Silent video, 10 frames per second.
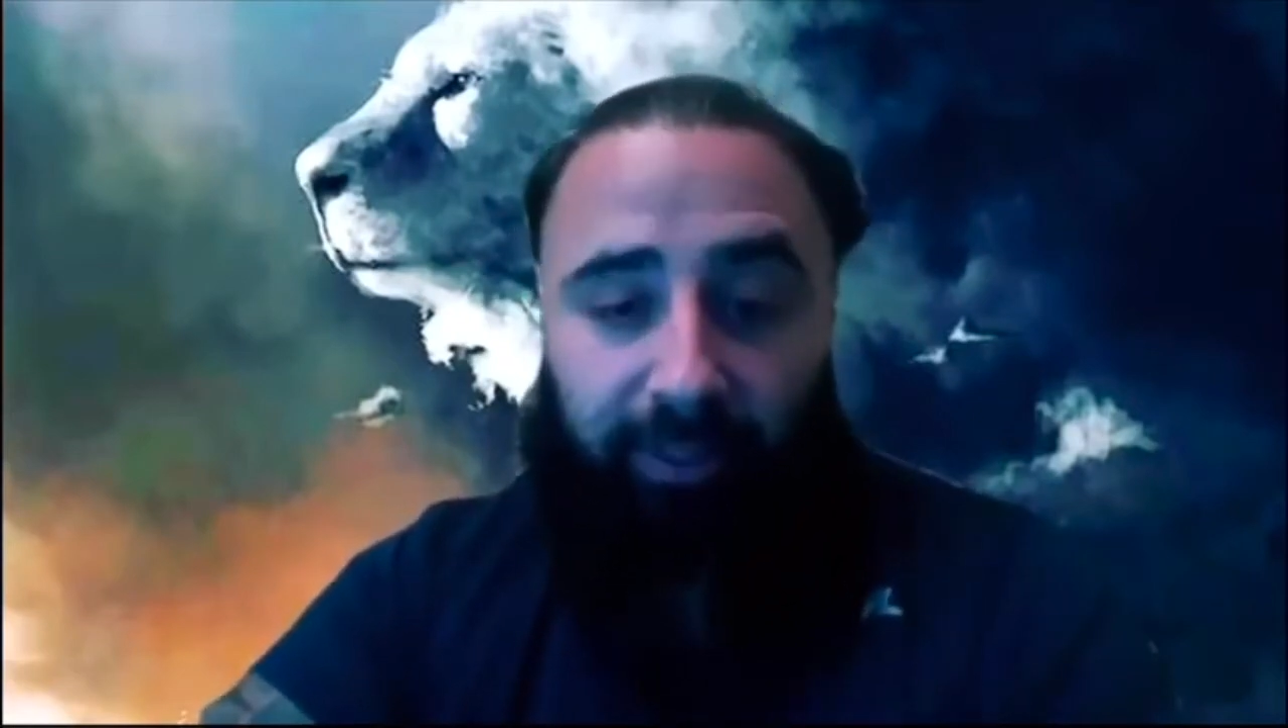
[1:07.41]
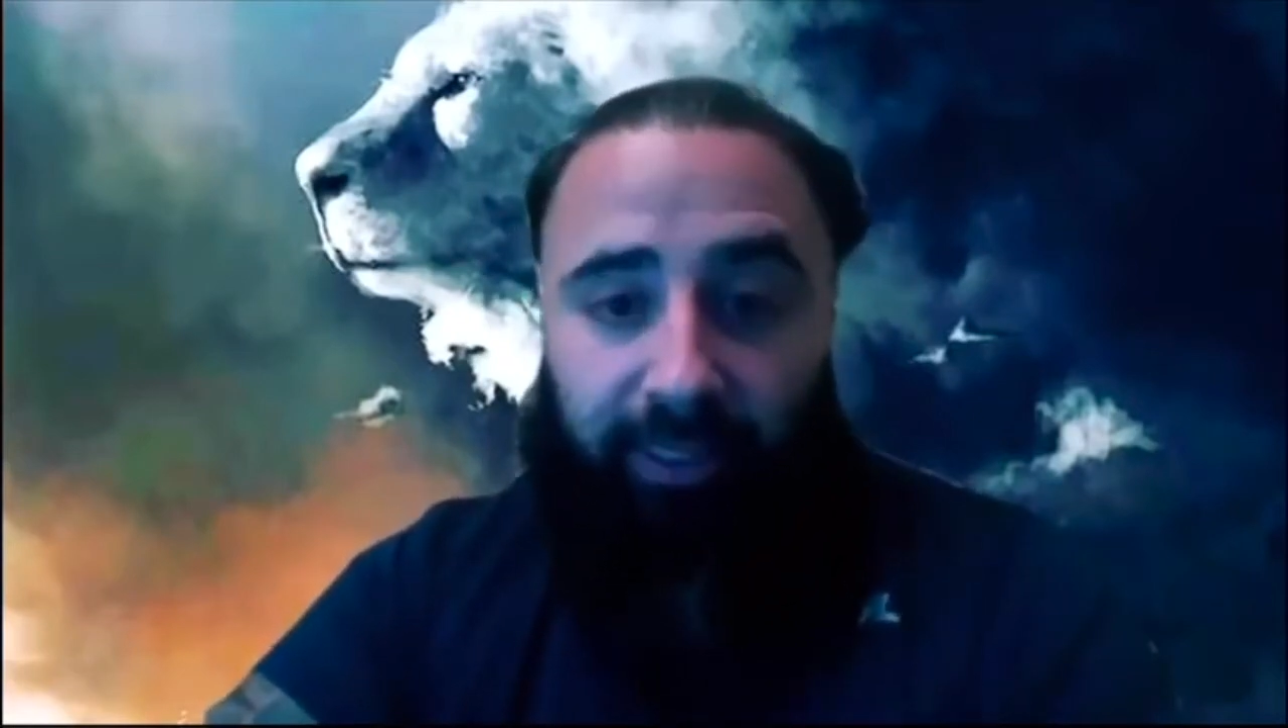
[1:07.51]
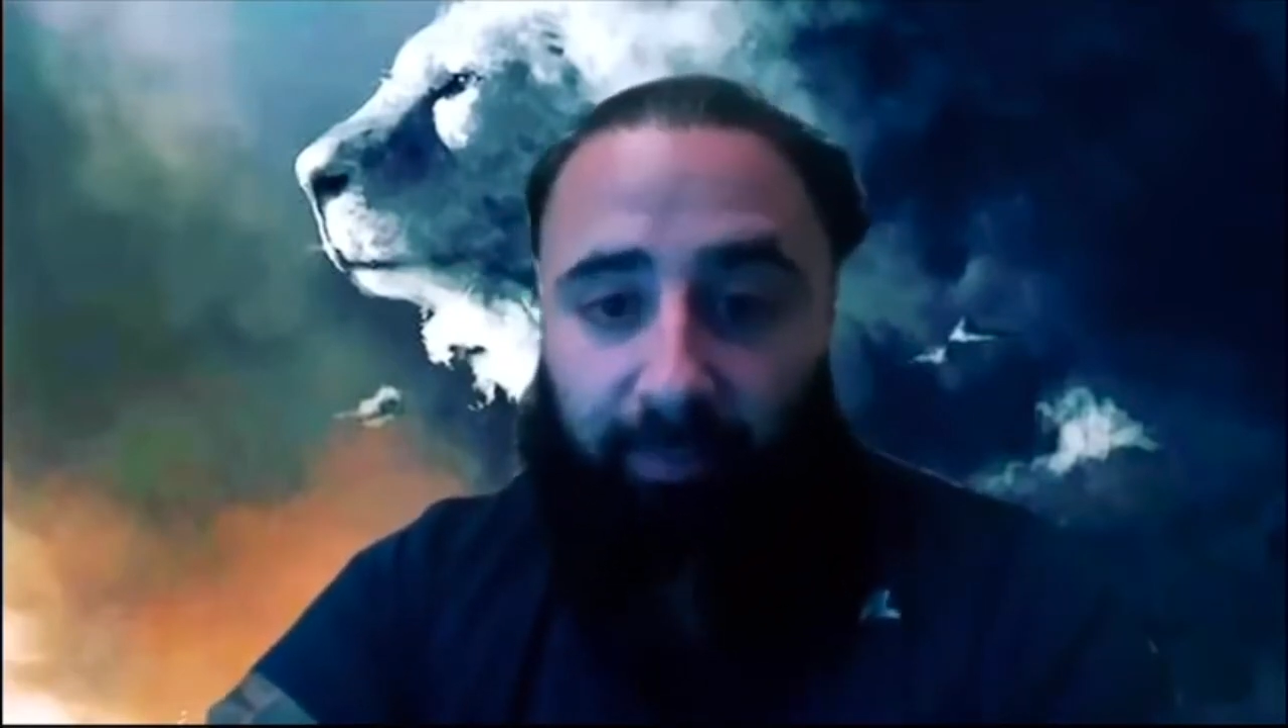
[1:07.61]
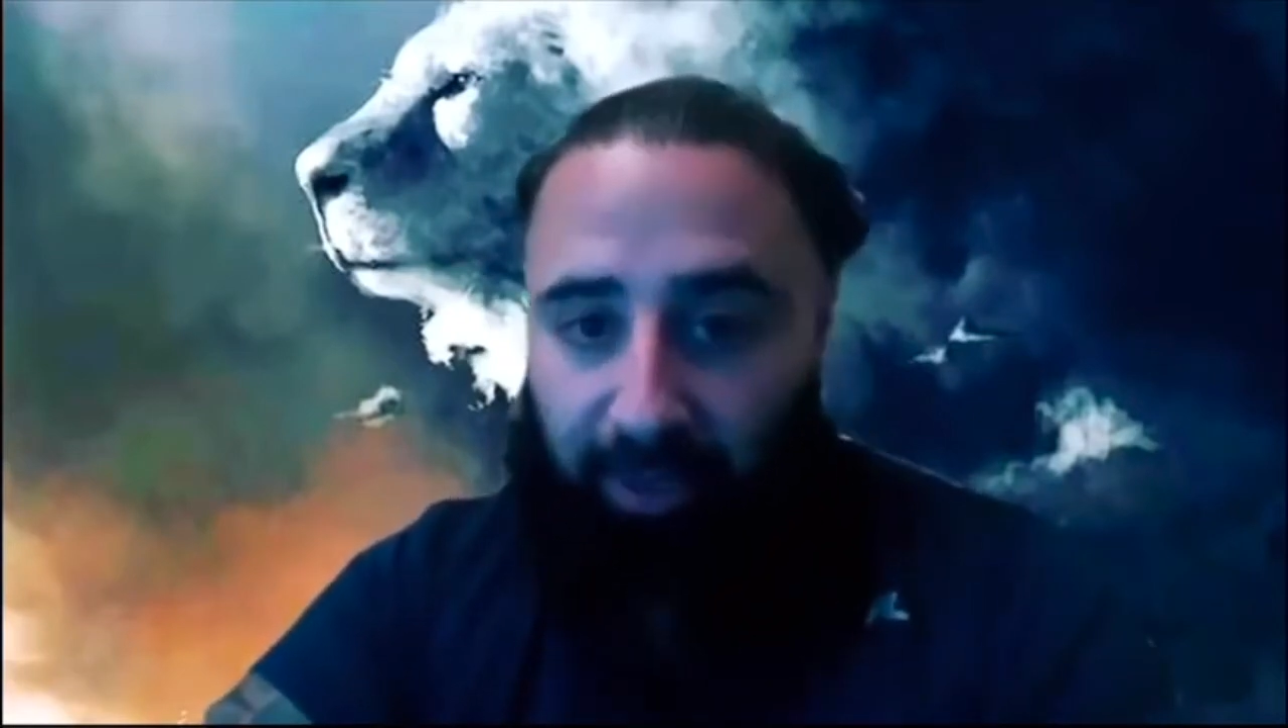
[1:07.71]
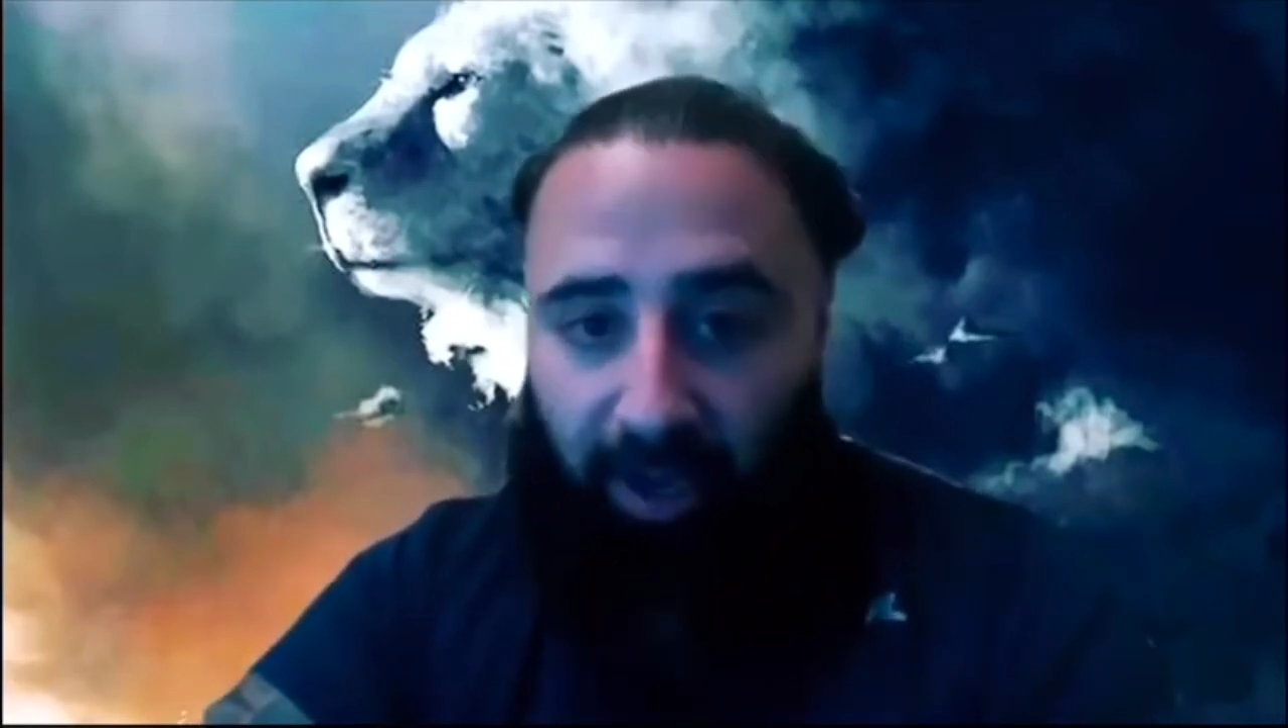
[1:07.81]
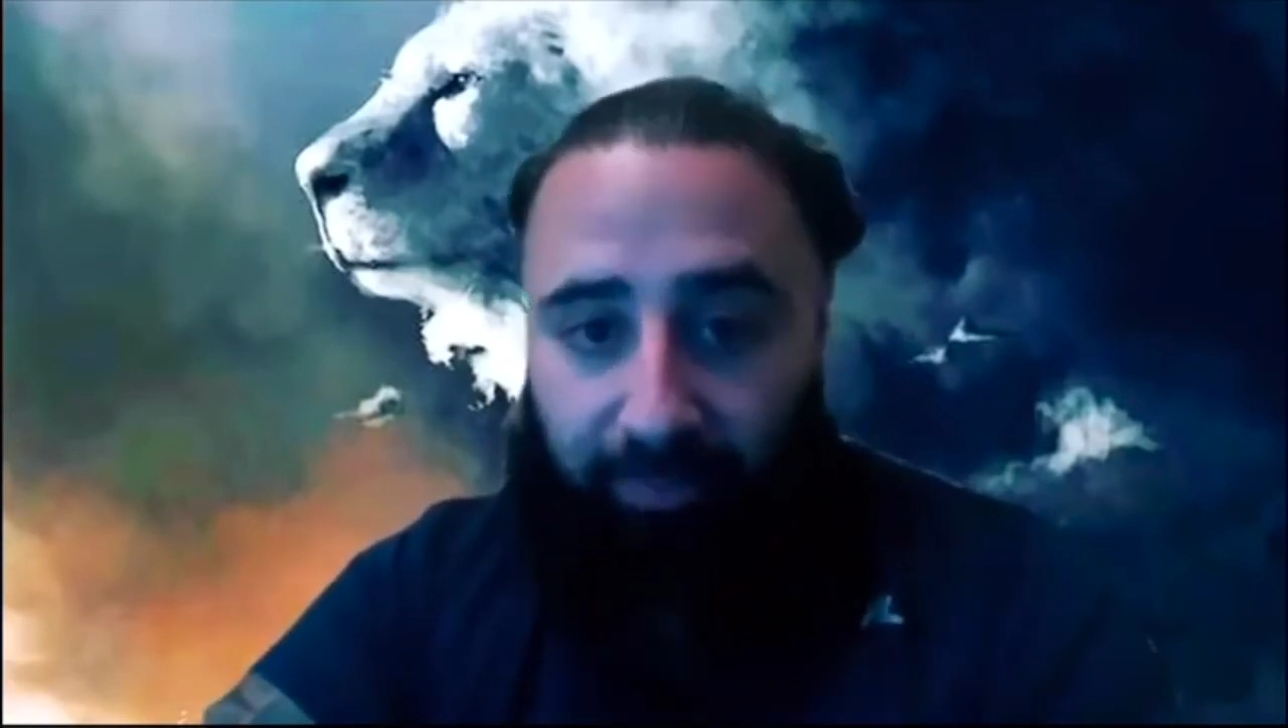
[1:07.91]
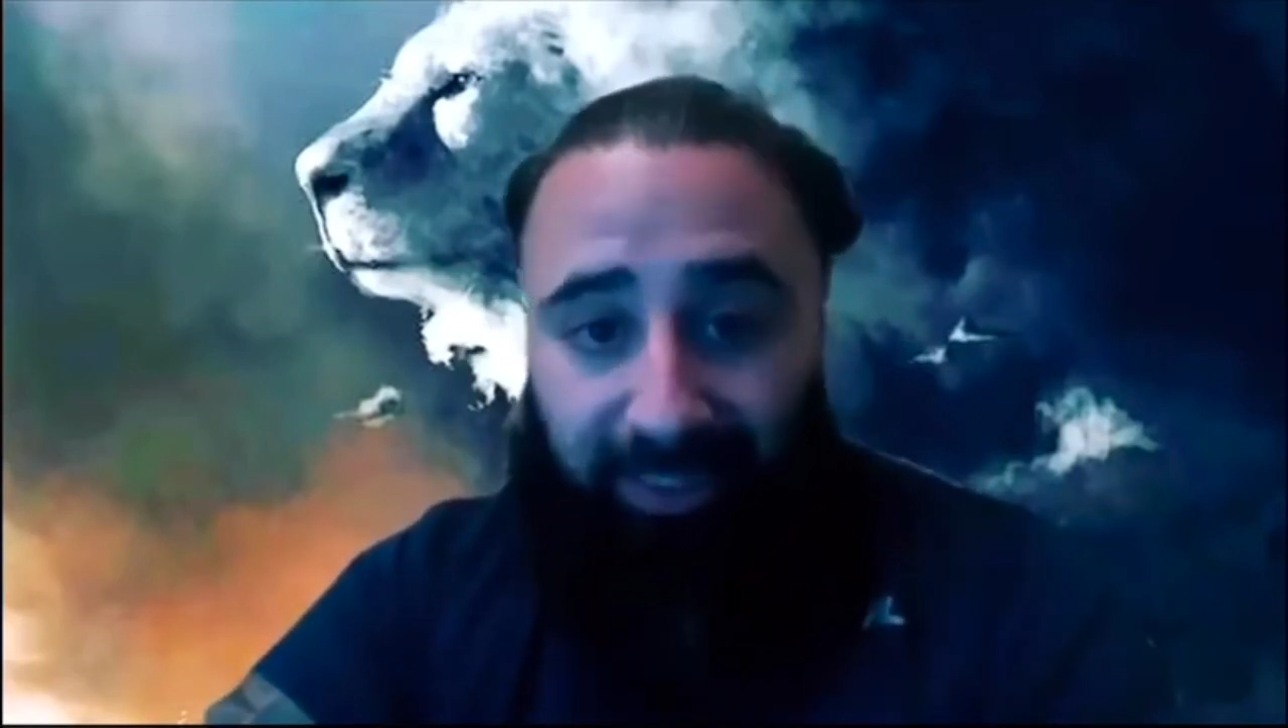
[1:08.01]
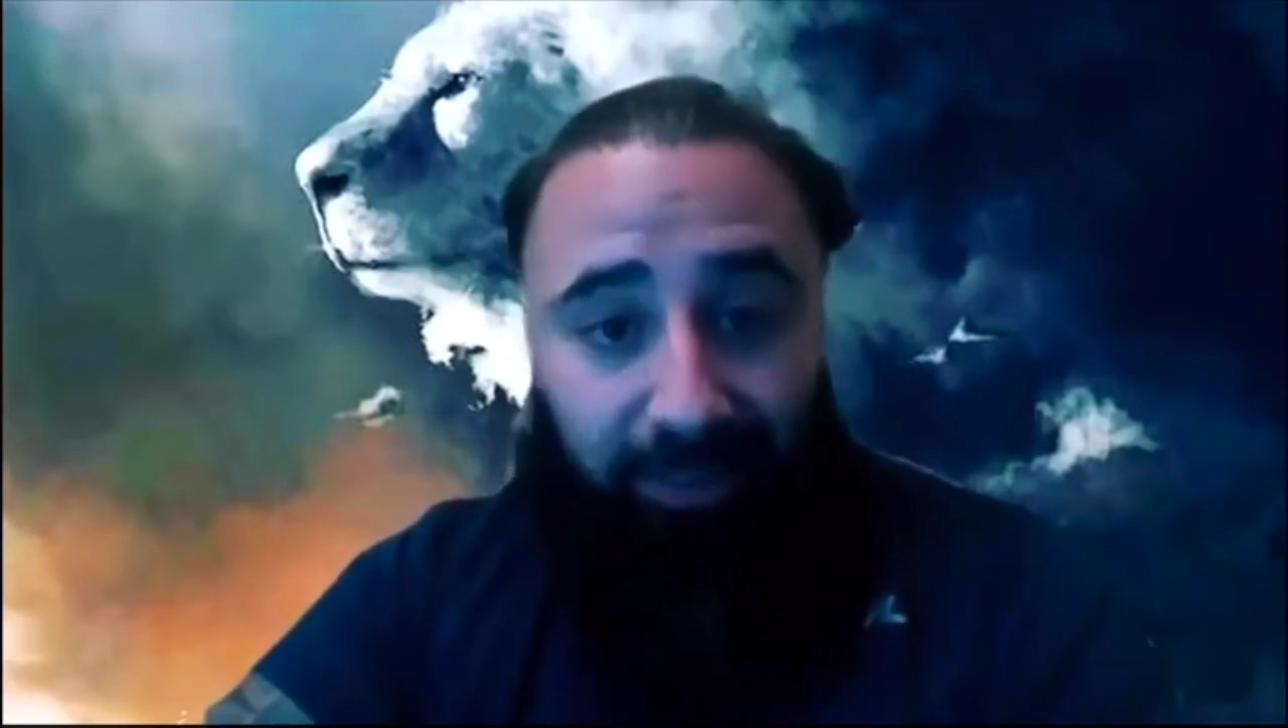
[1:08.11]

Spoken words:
it becomes a